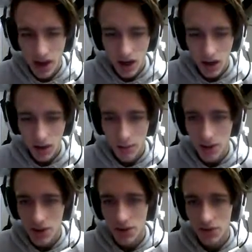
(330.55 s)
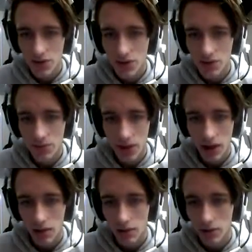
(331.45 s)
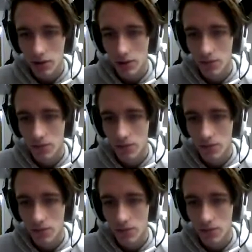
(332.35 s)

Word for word: Um, insufficient power.